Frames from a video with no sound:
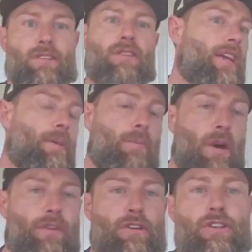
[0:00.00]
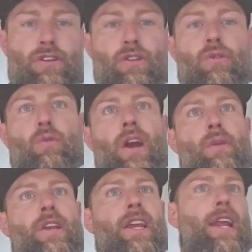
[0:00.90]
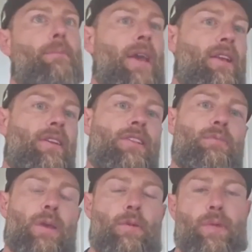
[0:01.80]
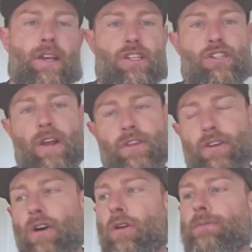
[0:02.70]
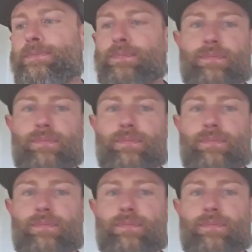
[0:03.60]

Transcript: So take a month or 2 where we eat at maintenance, maybe pick a strength goal.